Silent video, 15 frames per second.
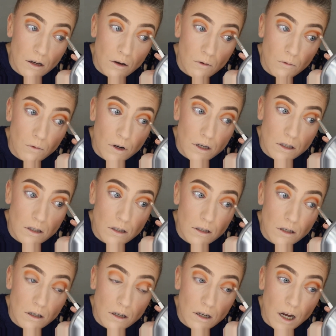was
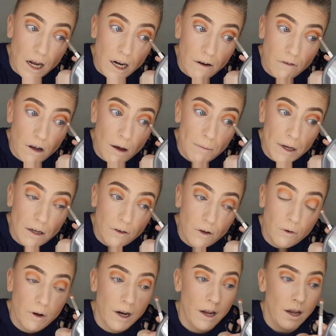kind of coming
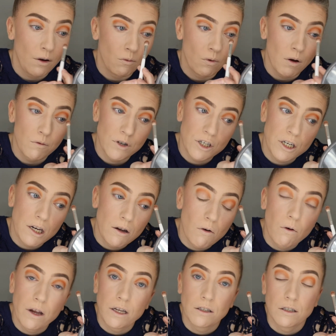to an end. What was she
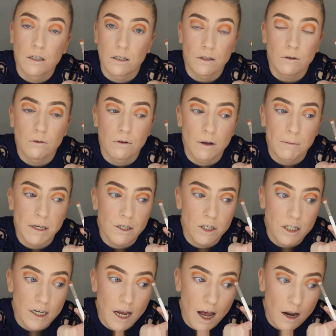going to do? I mean,
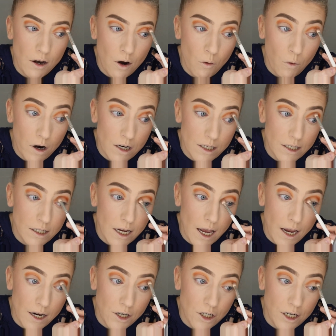she had nowhere to
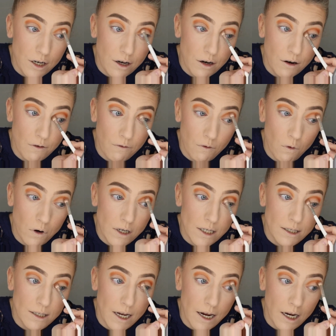stay. She couldn't afford to
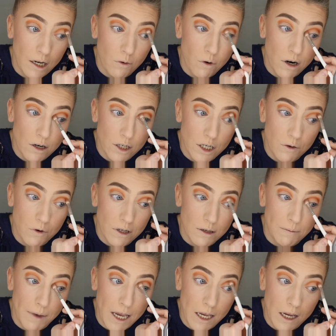stay anywhere. She
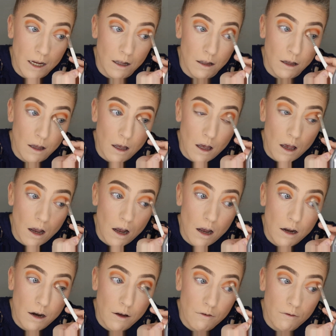wasn't making
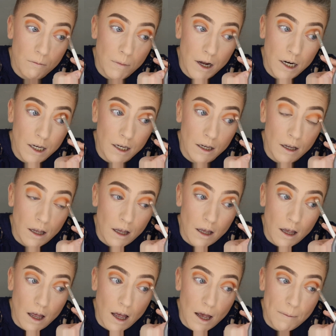enough money
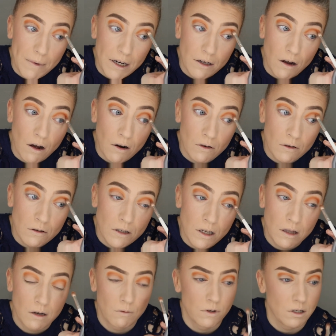at McDonald's,
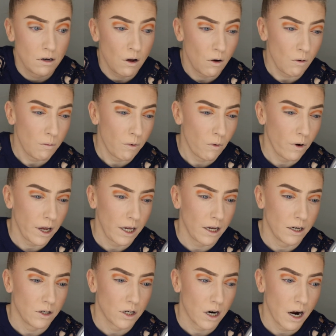and there was no point
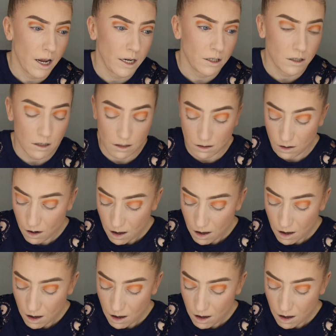in trying to